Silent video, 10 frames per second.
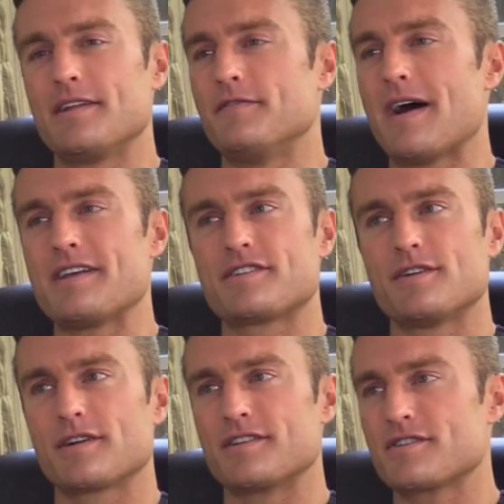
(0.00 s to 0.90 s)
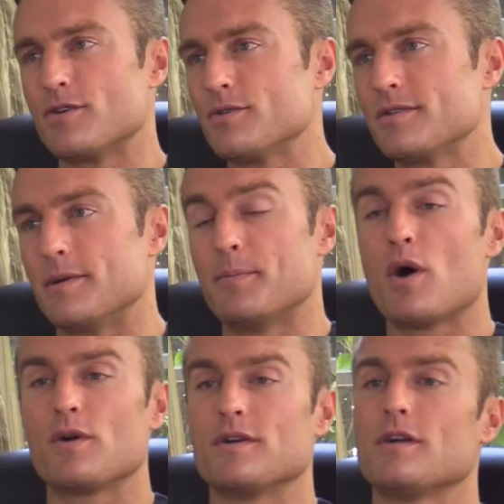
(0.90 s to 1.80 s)
an advisor, a consultant, a
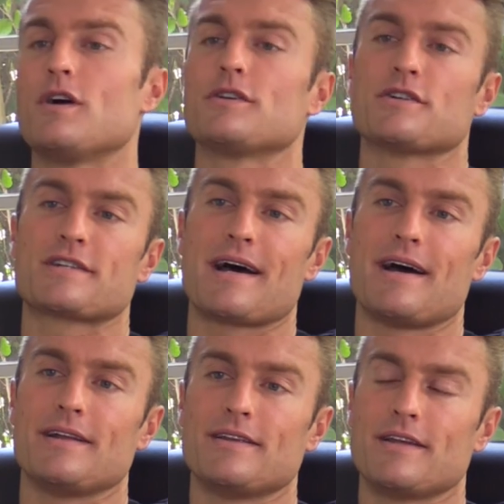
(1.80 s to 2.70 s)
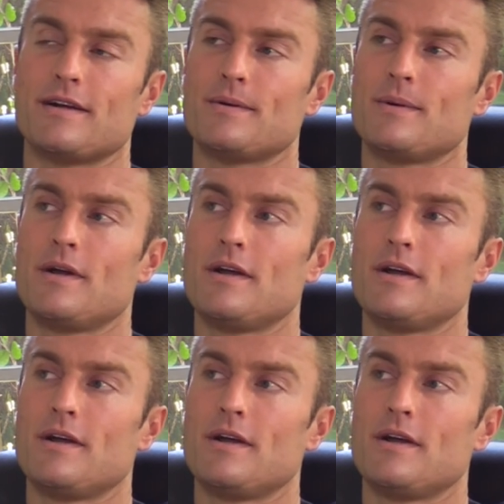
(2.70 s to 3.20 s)
partner on your side, you know.